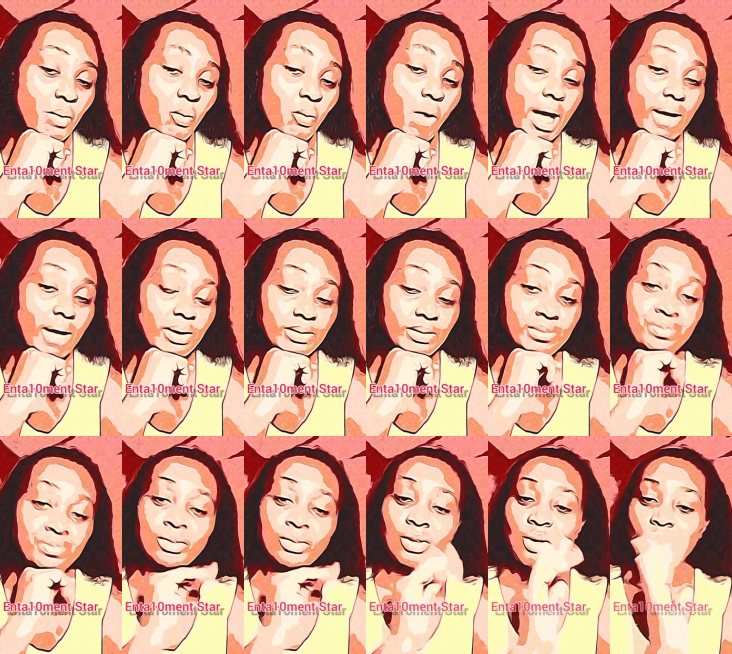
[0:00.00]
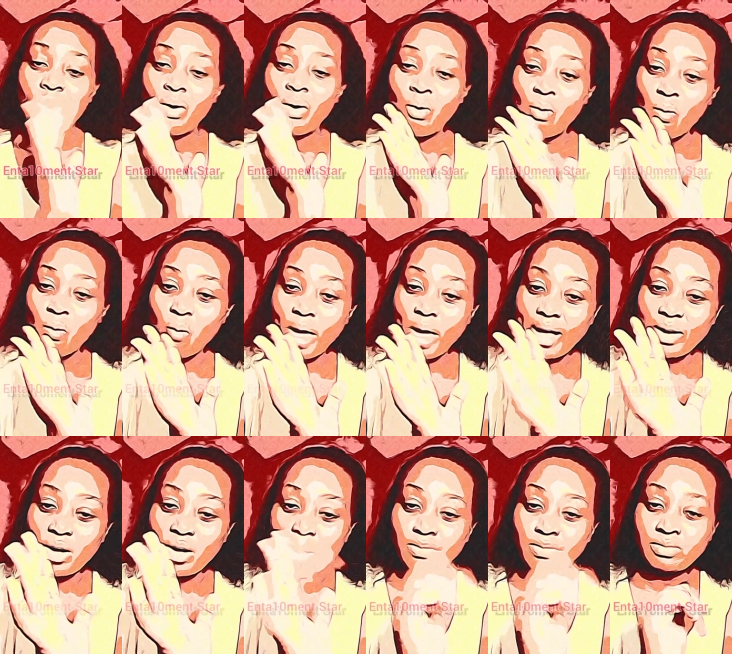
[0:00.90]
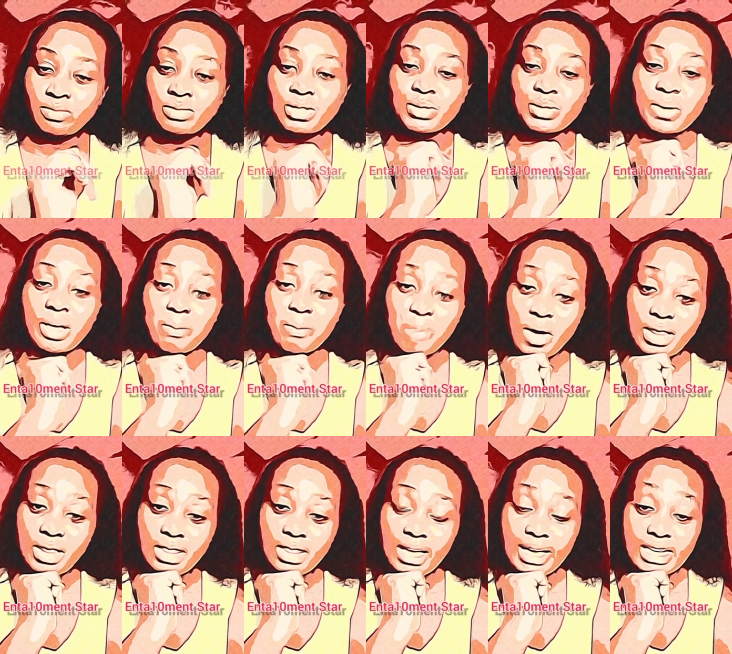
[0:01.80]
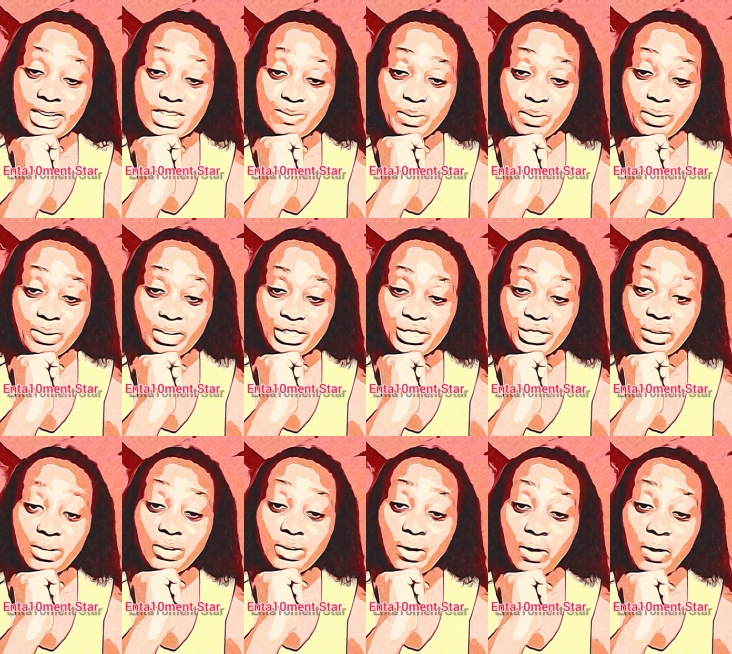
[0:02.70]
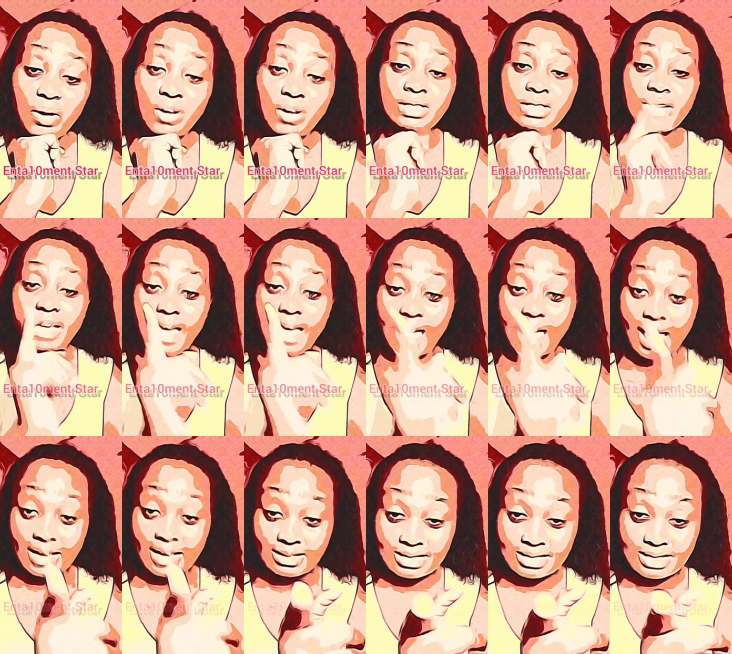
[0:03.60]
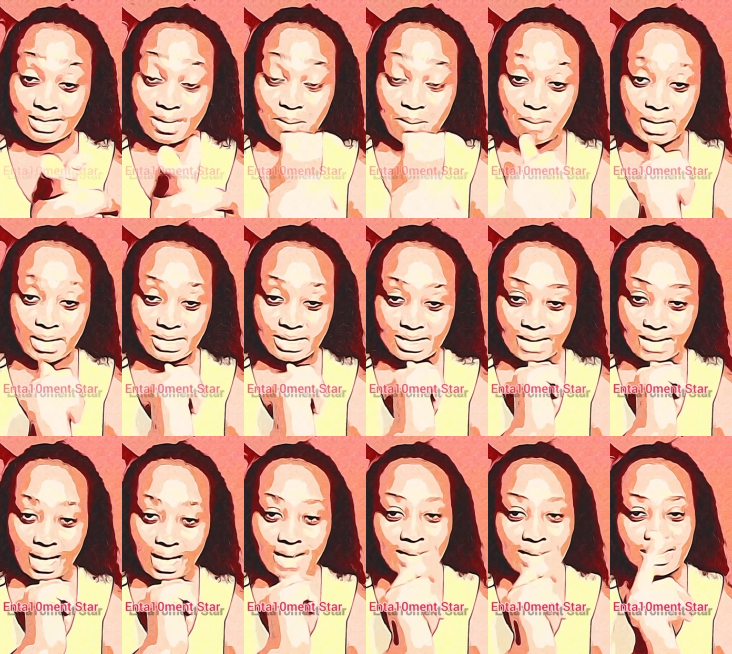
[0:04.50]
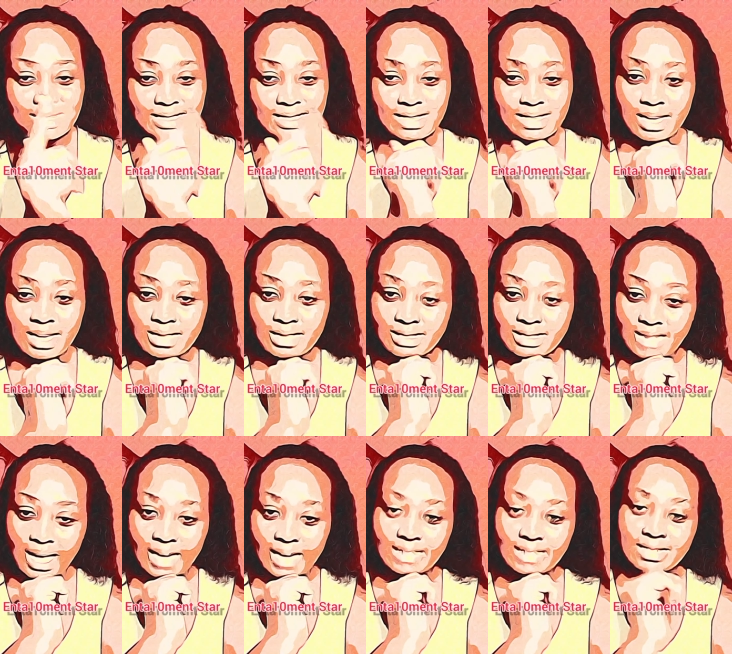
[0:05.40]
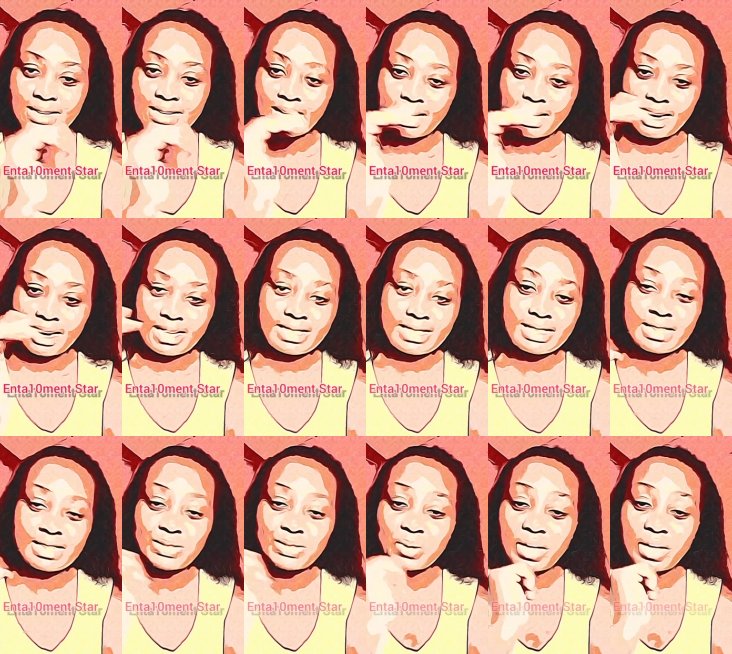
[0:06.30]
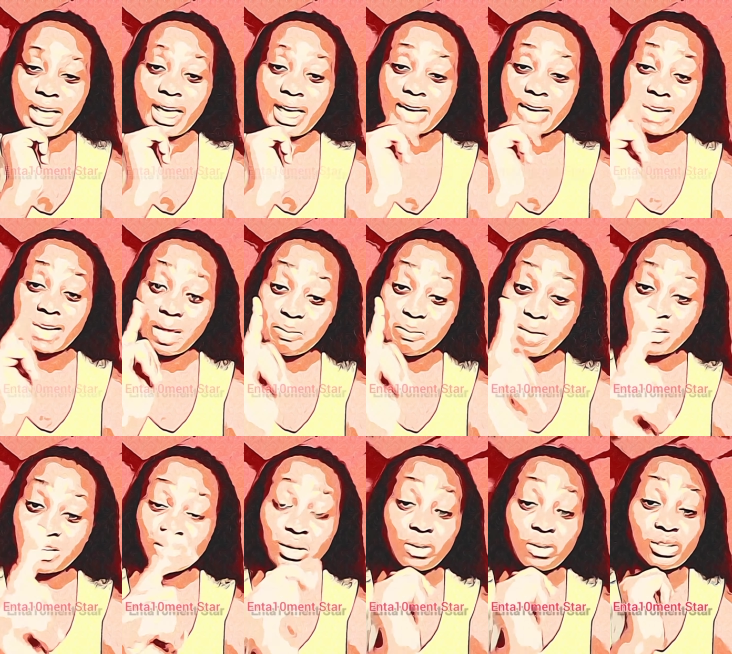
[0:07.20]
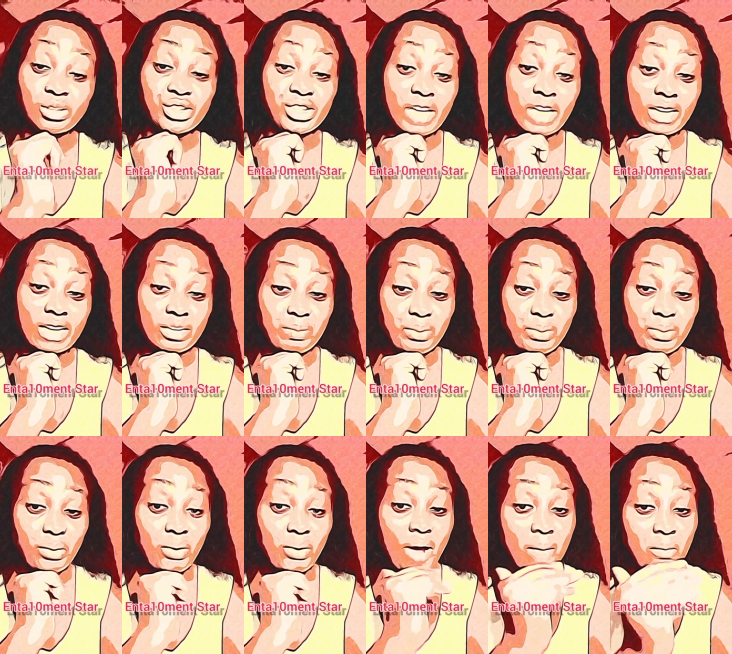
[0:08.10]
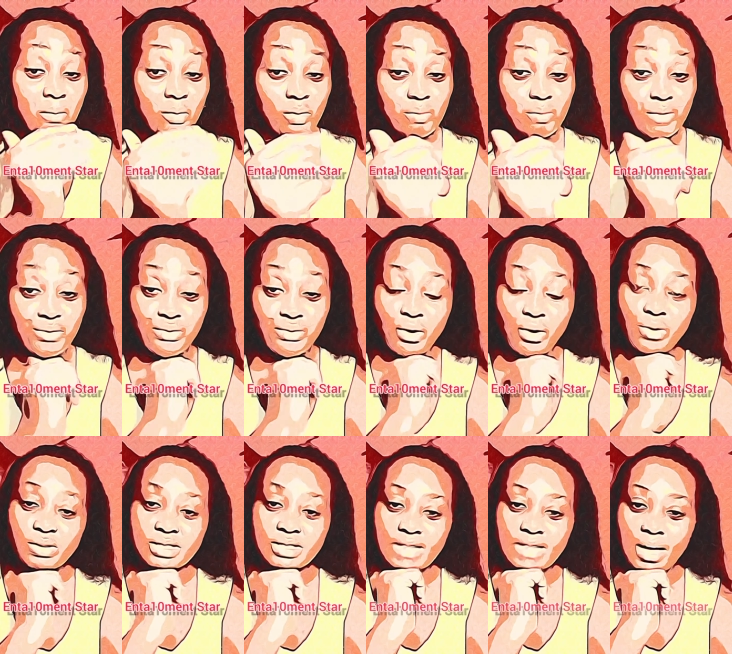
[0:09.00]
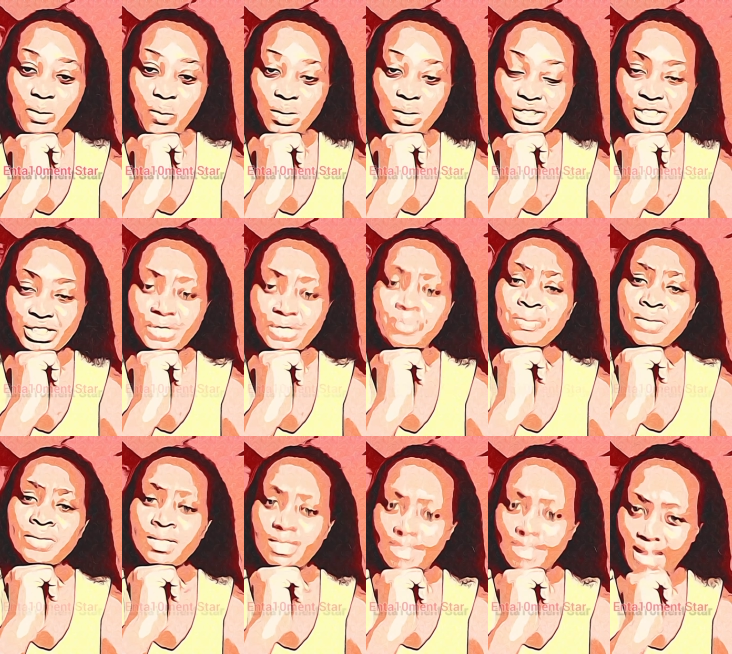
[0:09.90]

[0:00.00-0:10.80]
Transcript: Meanwhile, welcome to Monday Inspiration on Entertainment Star. Stay tight, listen to the end, and make sure you share the program before you start watching.